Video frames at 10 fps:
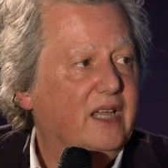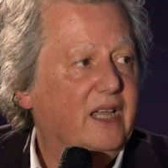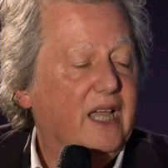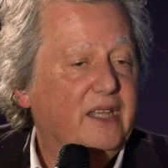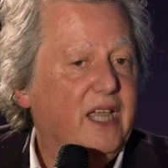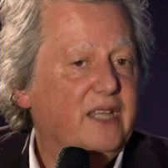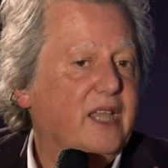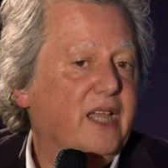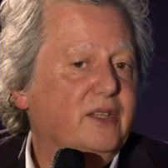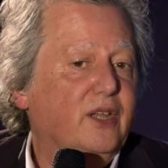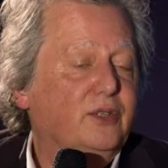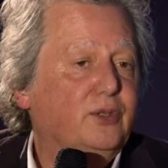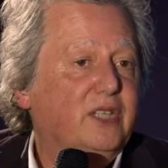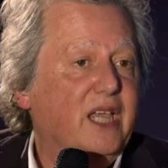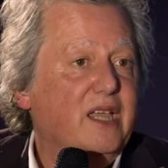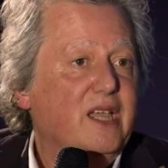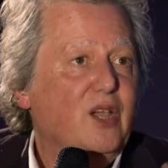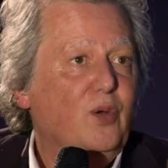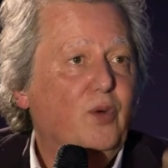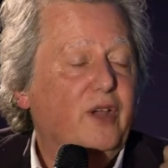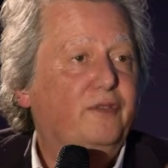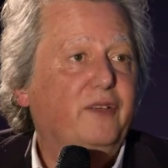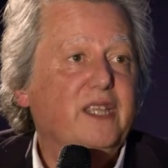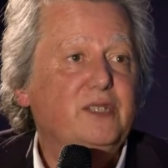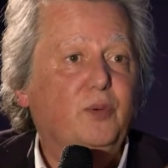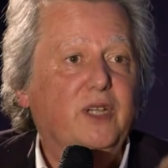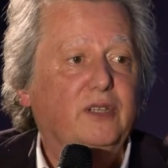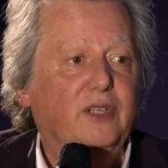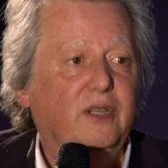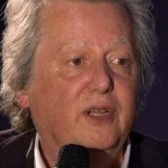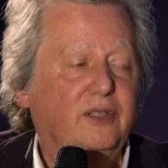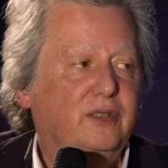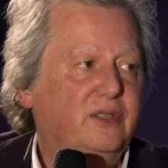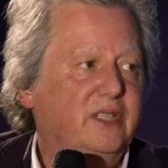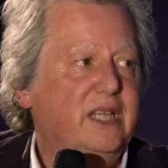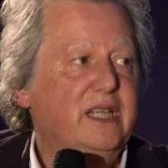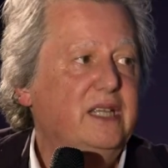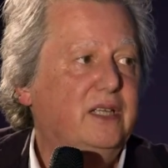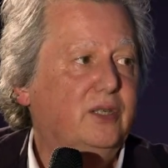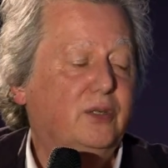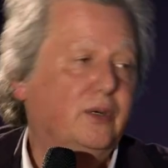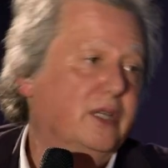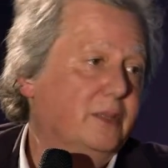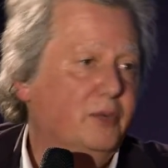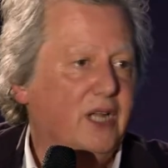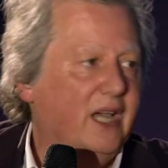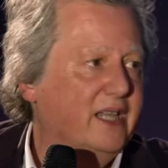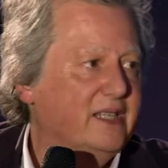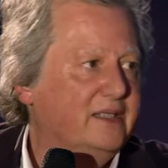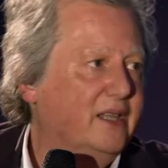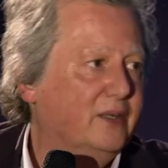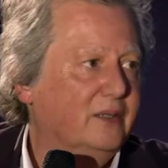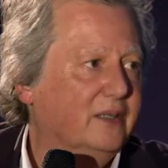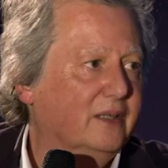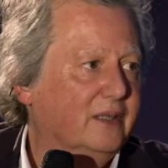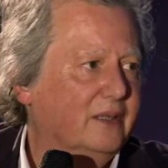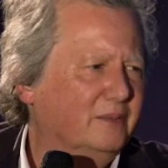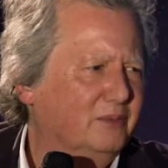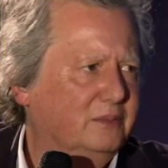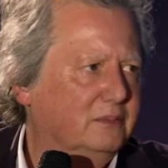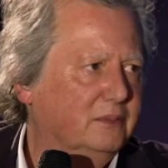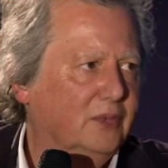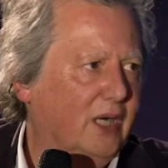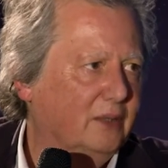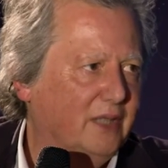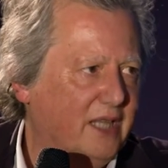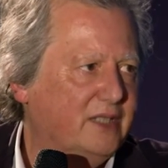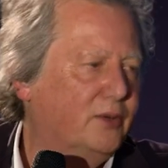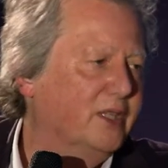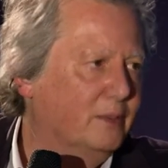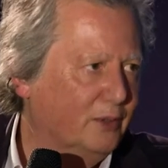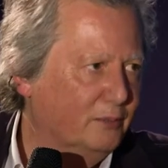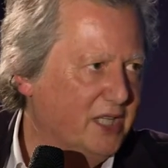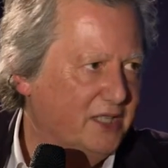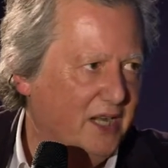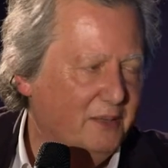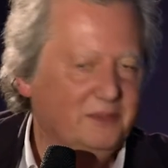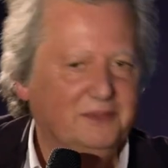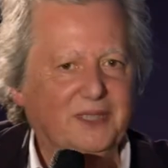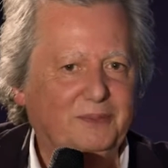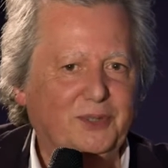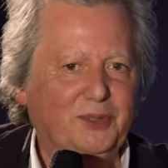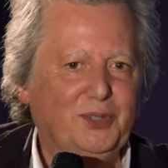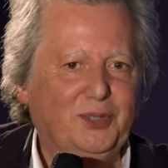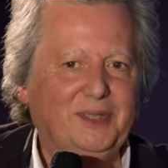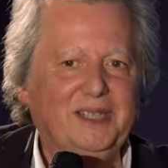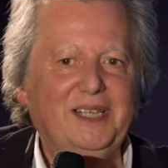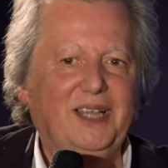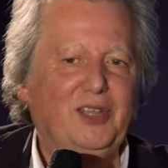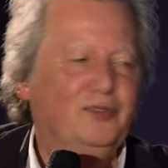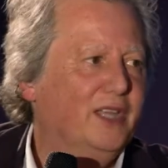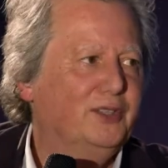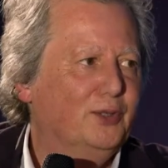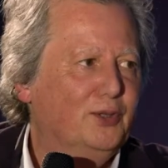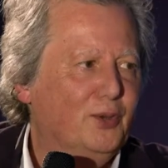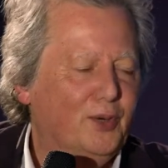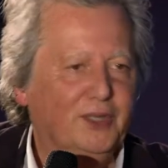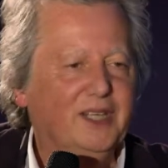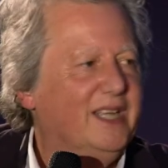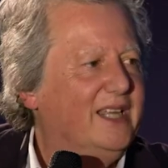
And today we are faced with a decredibilized, less credible media, I'm not sure I invented a new word.